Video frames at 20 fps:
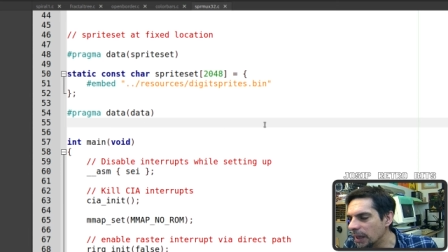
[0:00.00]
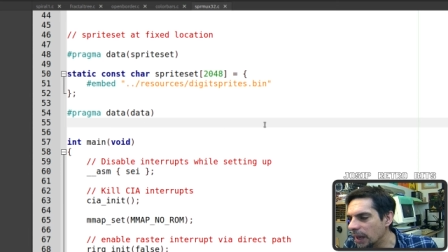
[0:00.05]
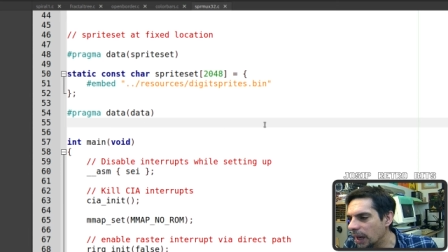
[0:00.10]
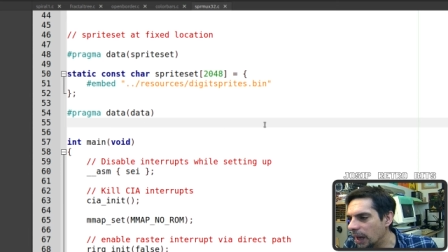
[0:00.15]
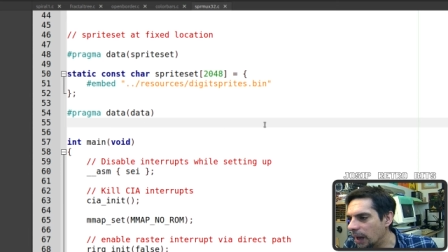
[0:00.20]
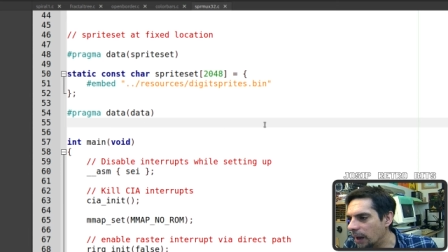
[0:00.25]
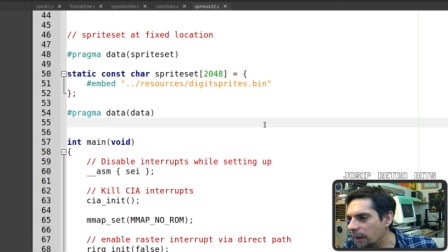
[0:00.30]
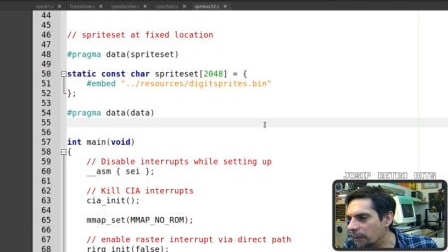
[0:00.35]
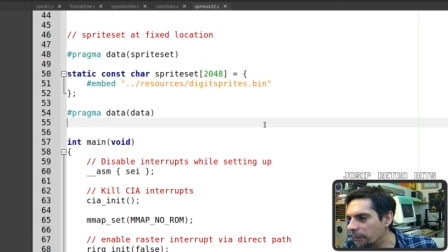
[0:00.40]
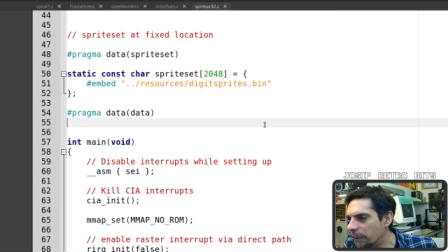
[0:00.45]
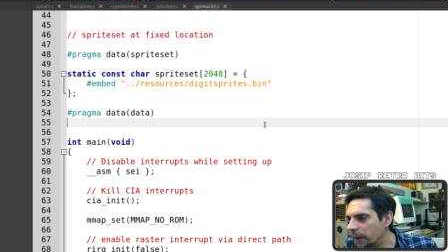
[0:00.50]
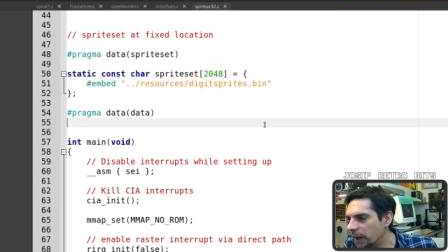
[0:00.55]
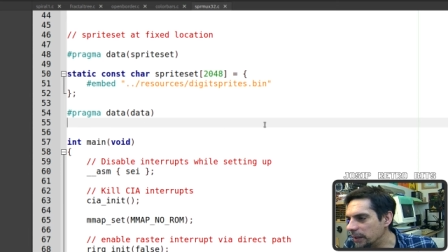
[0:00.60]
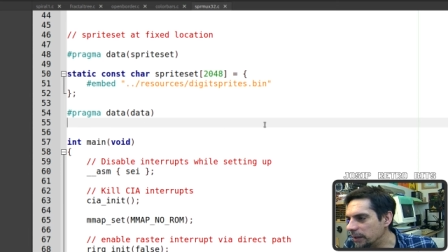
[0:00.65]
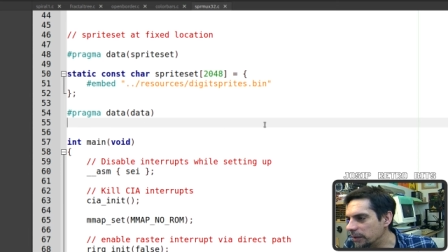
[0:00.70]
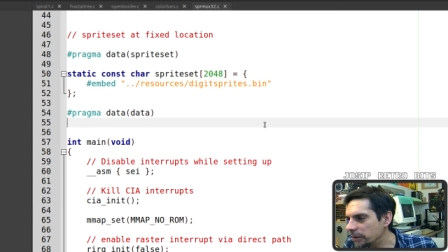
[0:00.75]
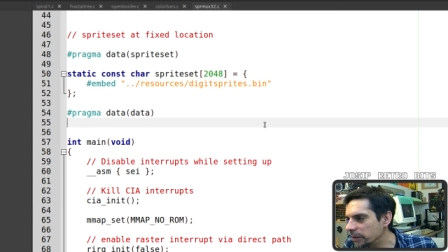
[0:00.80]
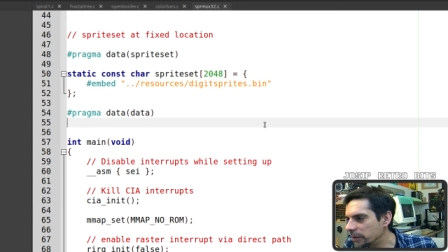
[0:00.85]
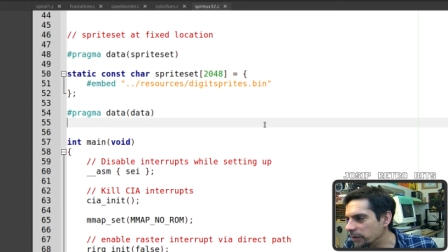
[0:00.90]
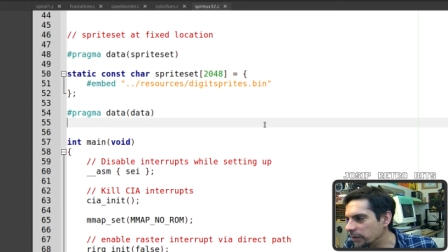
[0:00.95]
uh,
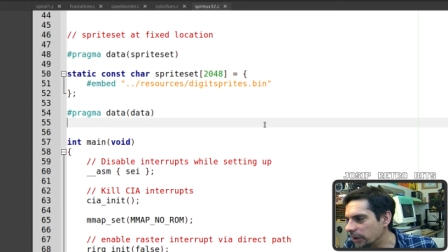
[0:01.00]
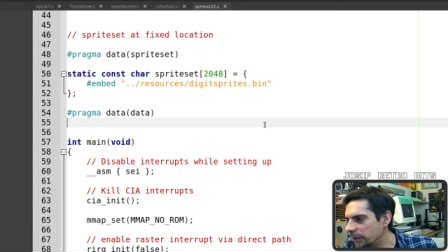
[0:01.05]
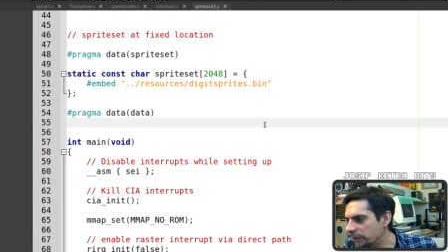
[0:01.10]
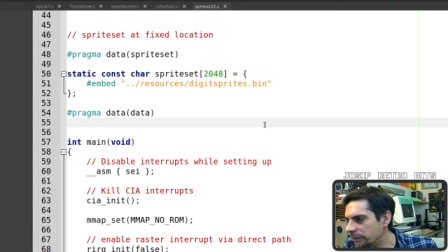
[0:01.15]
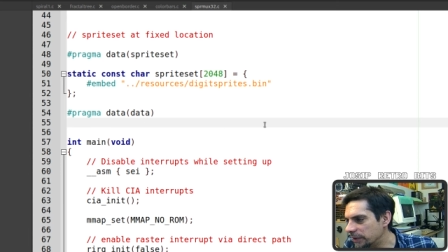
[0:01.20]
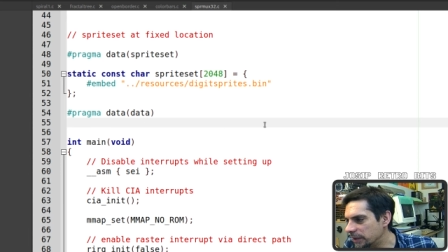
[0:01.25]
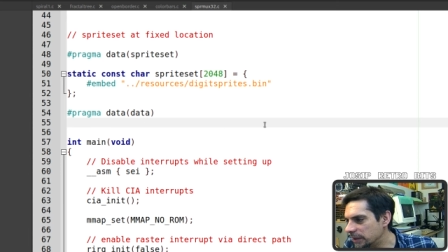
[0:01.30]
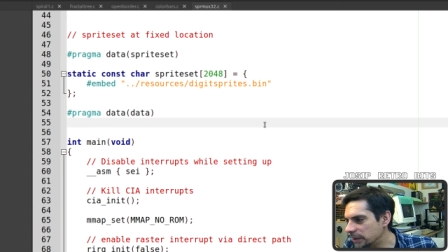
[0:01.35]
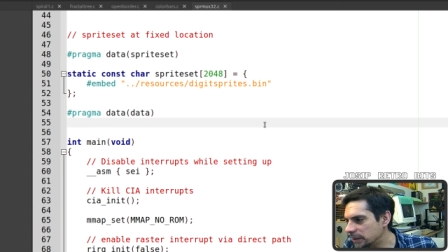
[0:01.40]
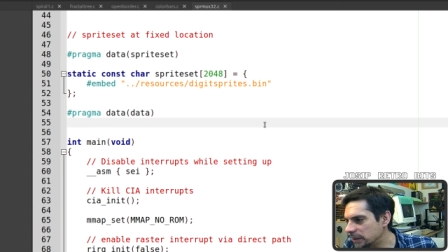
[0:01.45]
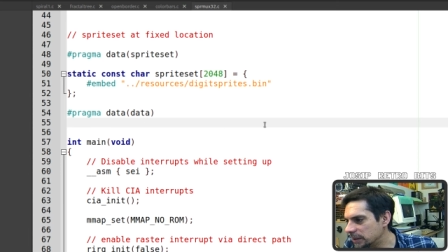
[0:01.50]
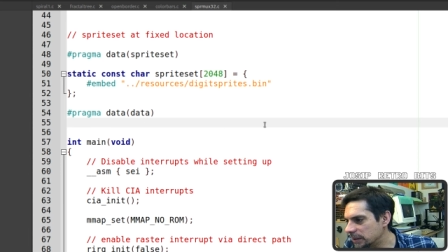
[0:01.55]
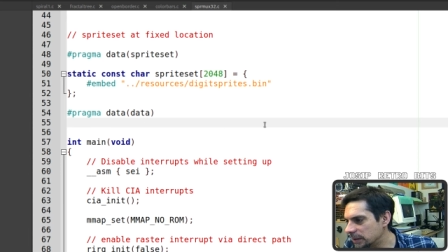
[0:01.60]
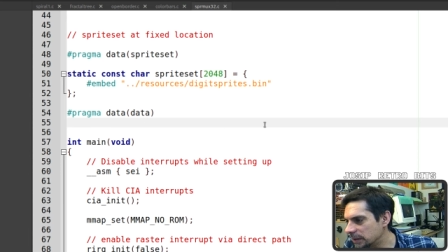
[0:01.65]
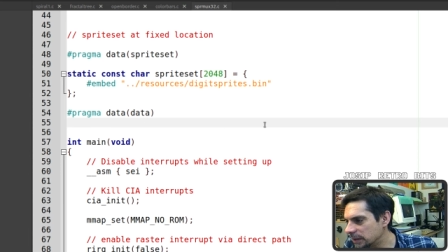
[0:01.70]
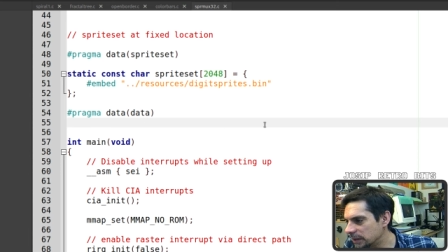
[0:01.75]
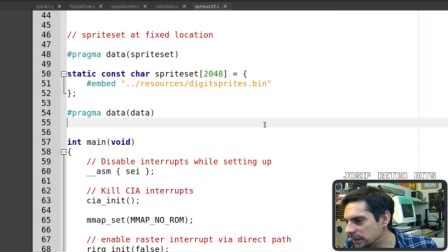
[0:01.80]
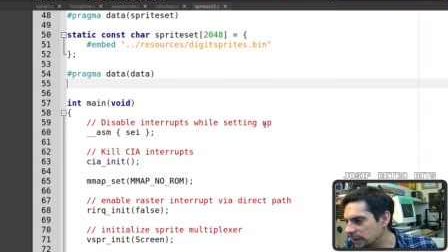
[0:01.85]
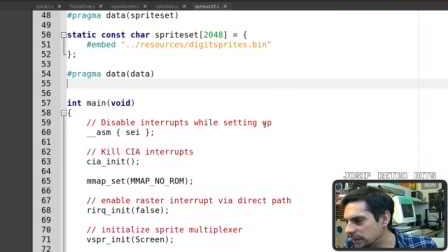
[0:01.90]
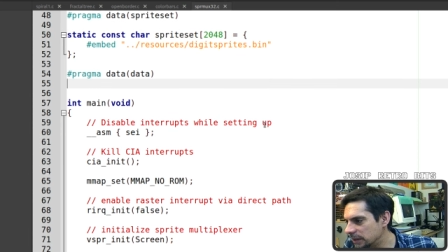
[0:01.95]
binary graphics
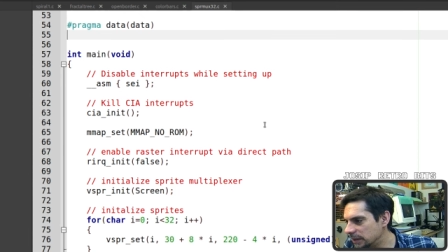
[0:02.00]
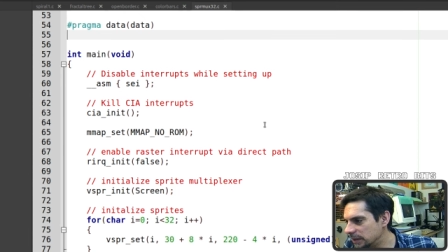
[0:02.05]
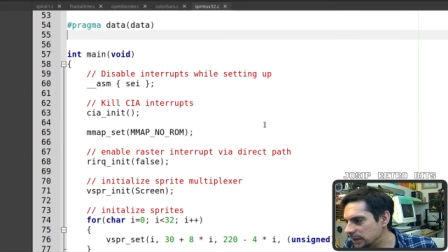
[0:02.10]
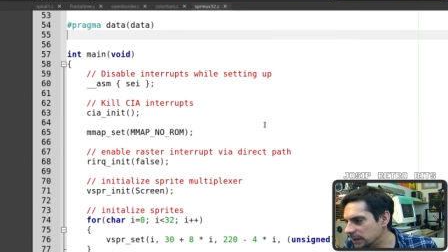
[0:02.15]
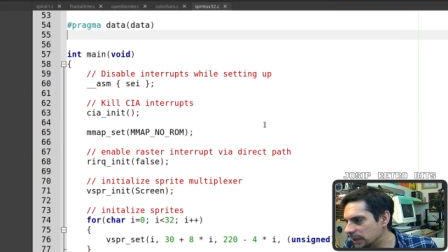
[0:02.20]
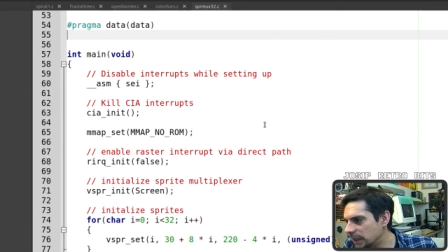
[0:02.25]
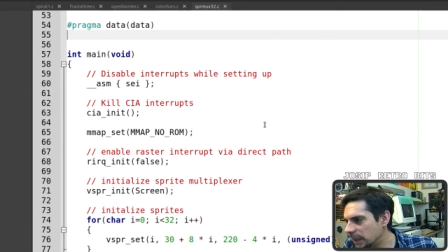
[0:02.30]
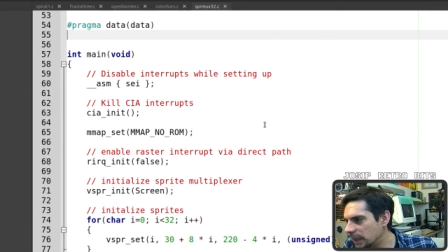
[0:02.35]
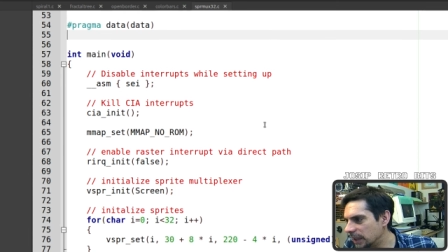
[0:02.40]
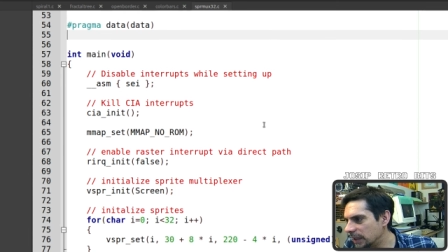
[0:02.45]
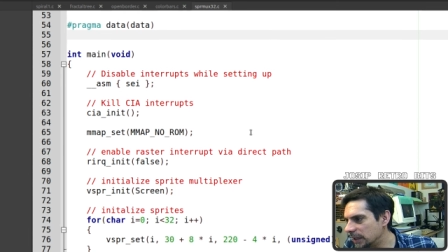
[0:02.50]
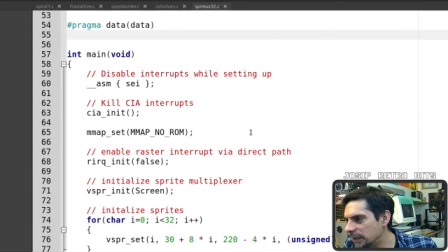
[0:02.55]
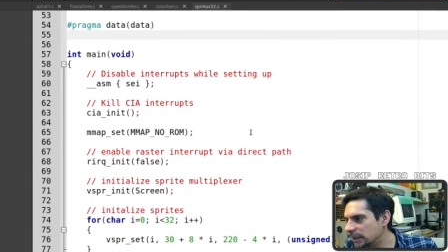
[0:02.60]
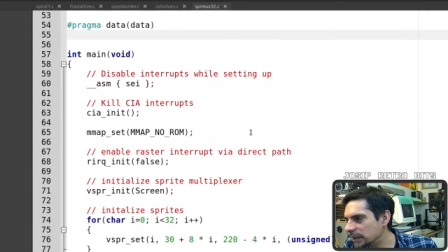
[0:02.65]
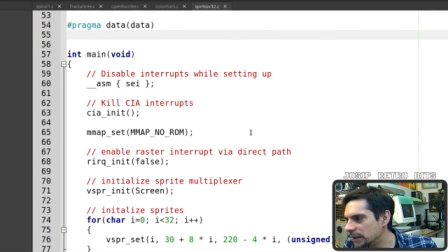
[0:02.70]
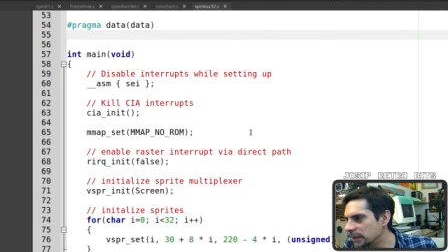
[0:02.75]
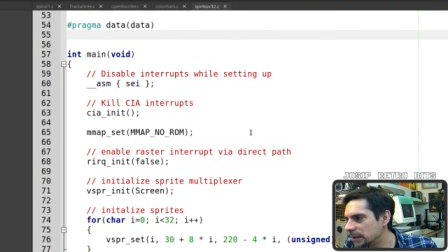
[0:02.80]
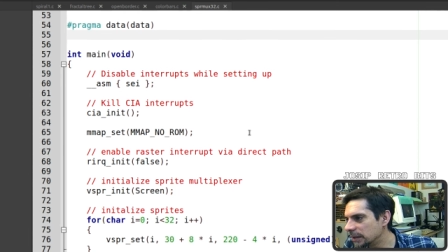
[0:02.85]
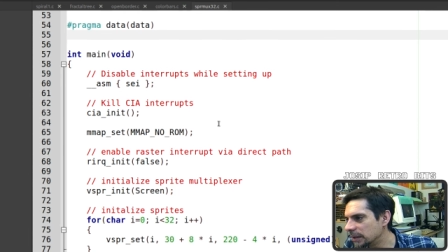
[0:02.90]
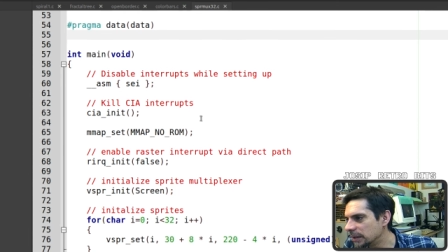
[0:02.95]
inside
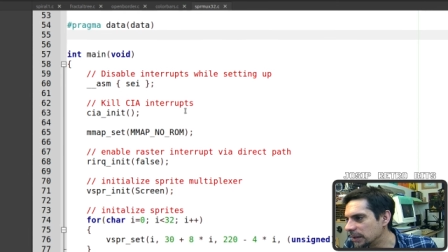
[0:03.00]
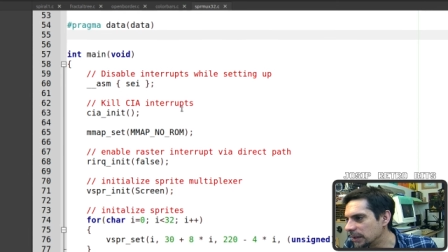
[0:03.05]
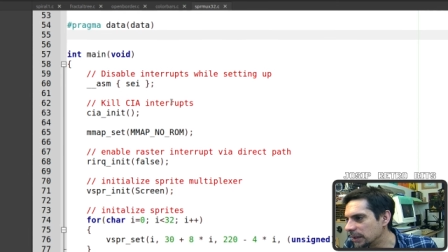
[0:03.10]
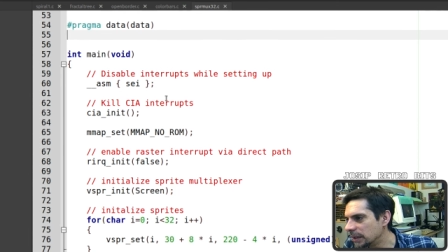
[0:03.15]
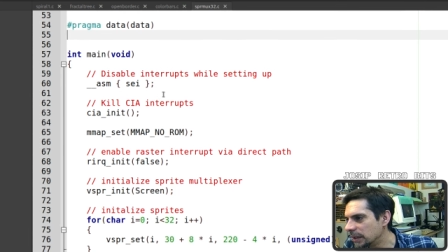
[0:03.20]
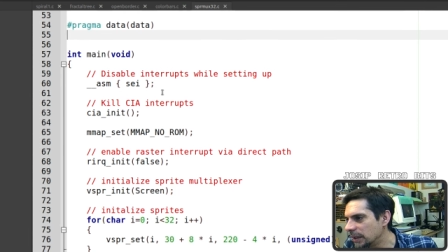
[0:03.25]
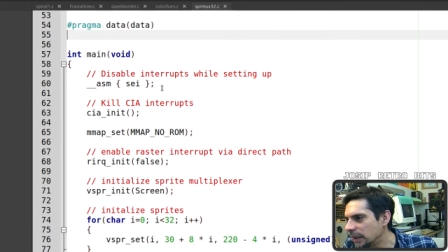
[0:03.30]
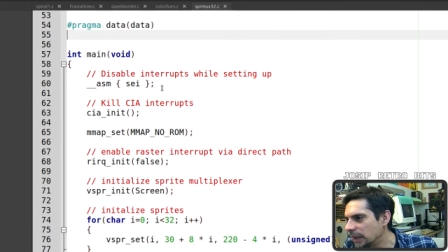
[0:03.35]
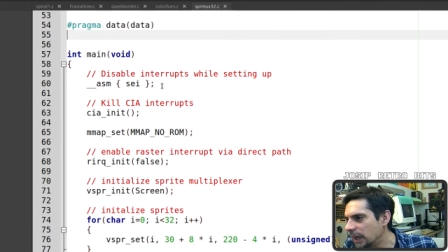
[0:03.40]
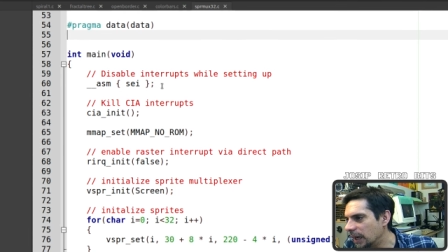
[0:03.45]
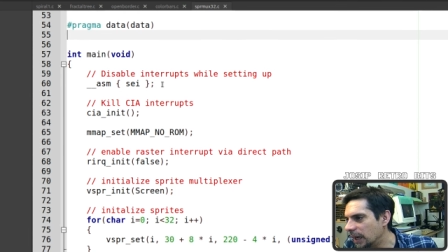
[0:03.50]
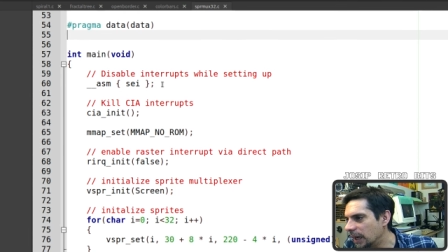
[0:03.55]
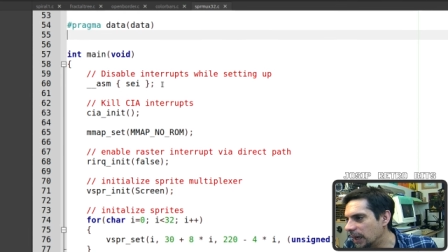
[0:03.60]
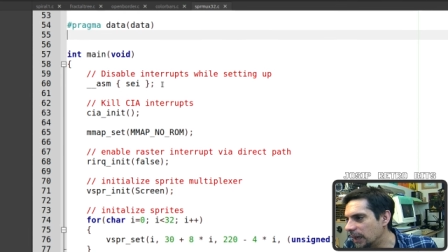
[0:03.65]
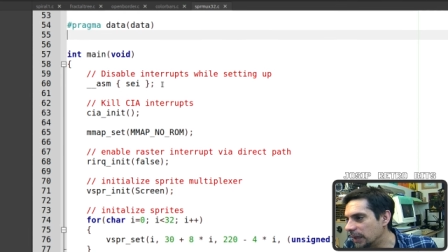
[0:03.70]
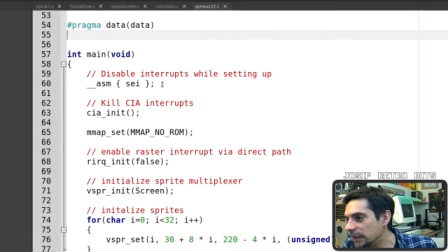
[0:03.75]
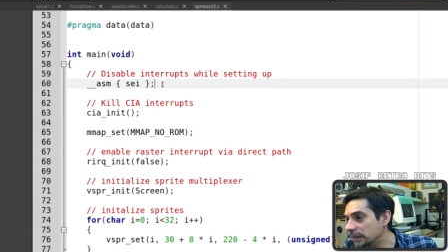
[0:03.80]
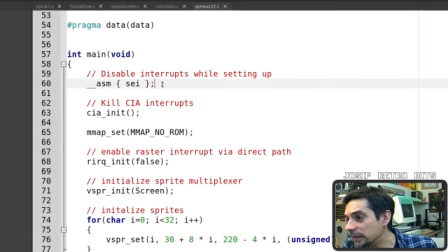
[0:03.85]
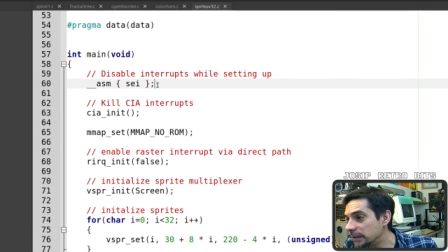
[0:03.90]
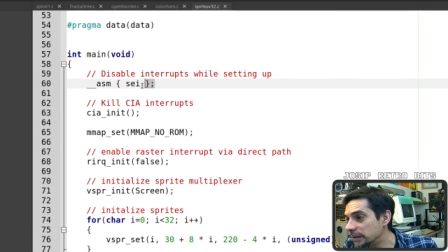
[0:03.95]

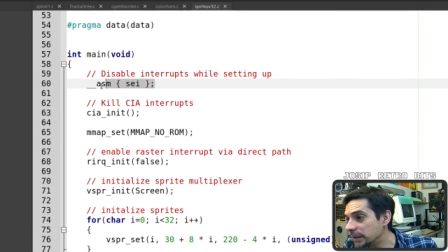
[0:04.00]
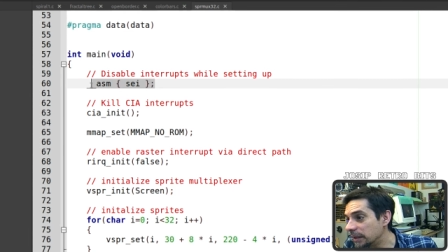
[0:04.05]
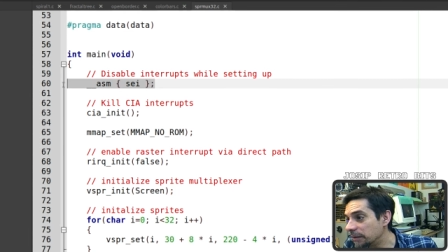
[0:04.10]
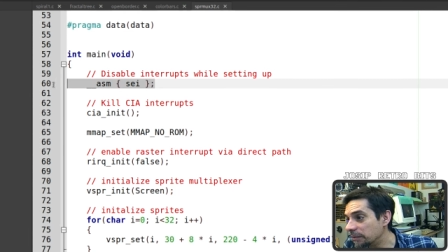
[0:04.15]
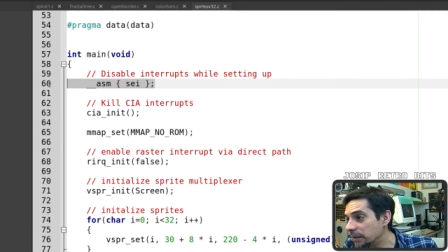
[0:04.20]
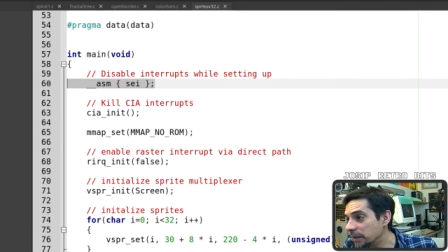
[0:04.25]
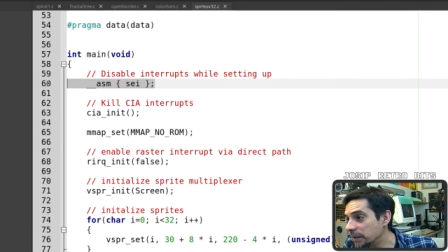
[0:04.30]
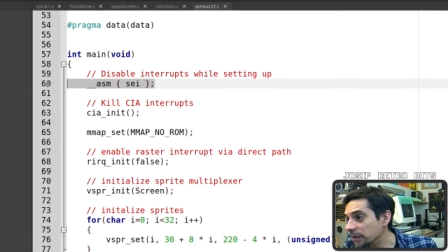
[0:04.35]
uh, disable